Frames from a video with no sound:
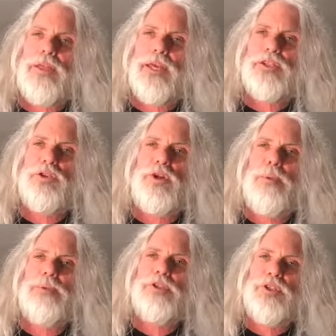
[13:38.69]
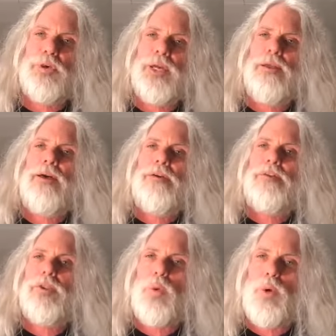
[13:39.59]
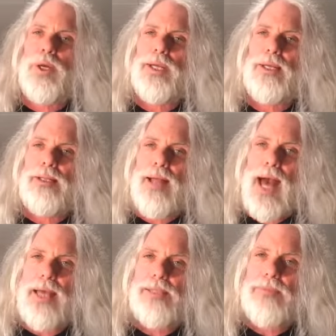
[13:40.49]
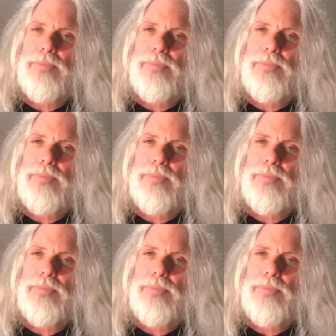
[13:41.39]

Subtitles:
things Trump is doing for the working class.